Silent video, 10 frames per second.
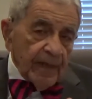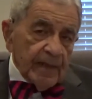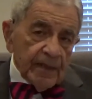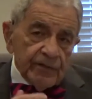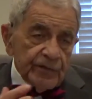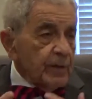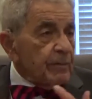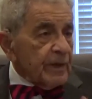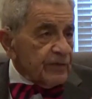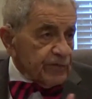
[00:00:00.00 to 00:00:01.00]
That's the
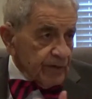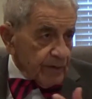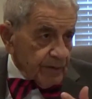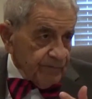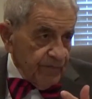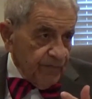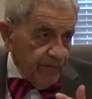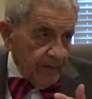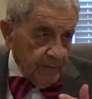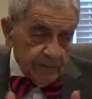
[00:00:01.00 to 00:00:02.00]
mixture
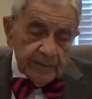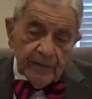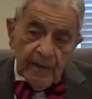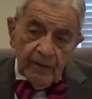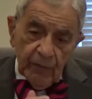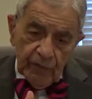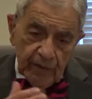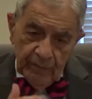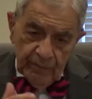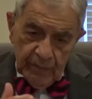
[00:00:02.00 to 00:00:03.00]
available with
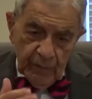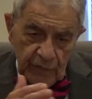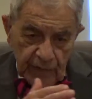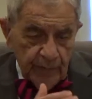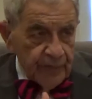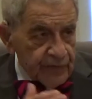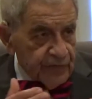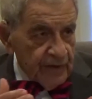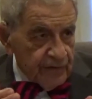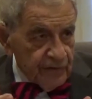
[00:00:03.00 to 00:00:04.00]
the
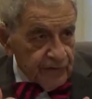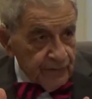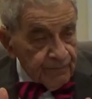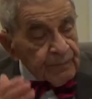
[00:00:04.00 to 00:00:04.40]
percentage.